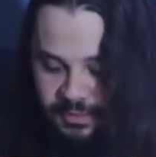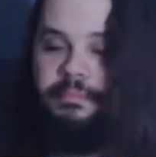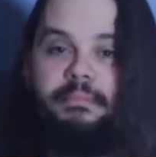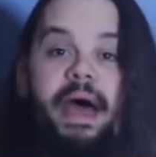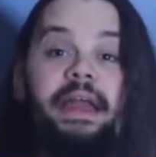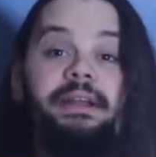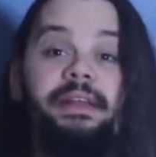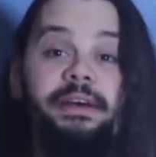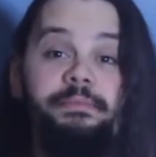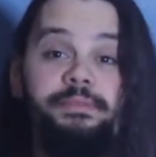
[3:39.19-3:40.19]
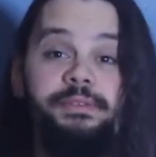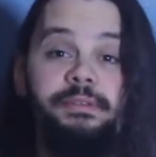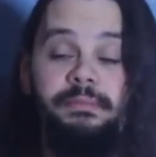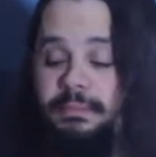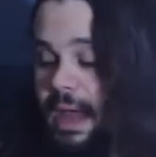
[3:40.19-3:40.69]
Matt Libs,
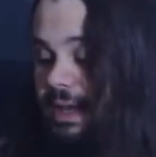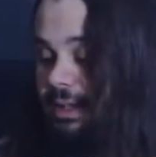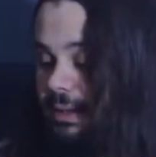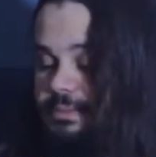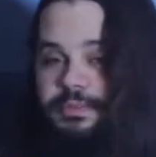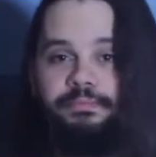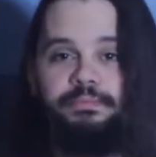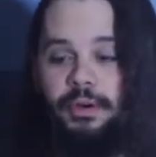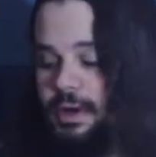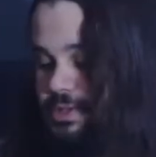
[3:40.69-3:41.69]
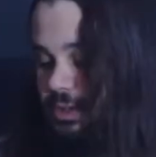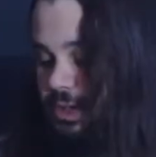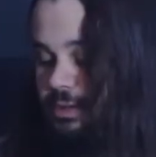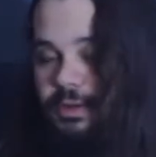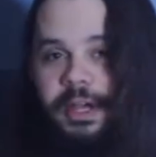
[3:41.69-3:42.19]
Mad Libs Pro
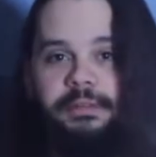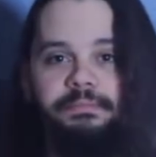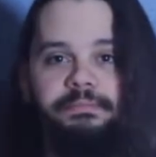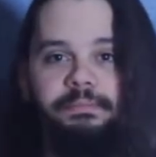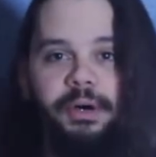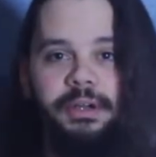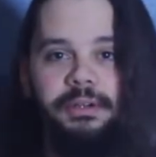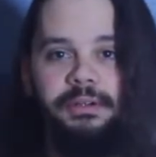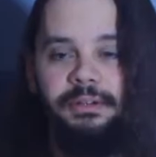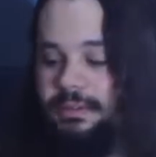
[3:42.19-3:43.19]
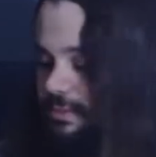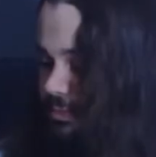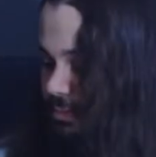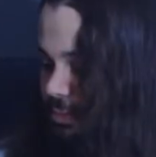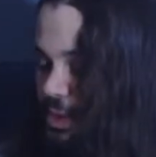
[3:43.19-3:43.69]
Wrestling Crate book,
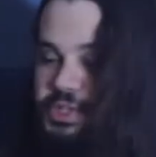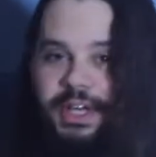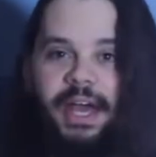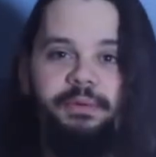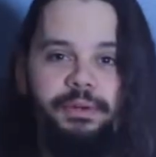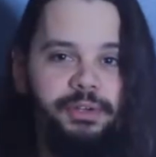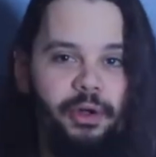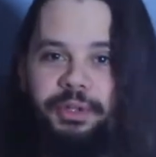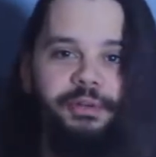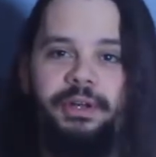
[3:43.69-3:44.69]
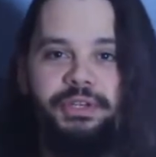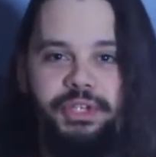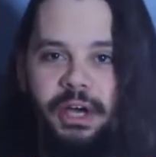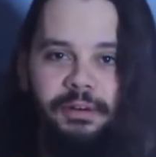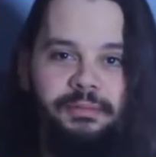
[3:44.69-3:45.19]
which again, we're totally doing on the
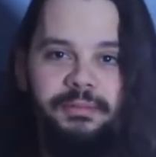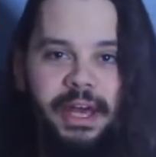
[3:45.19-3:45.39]
show.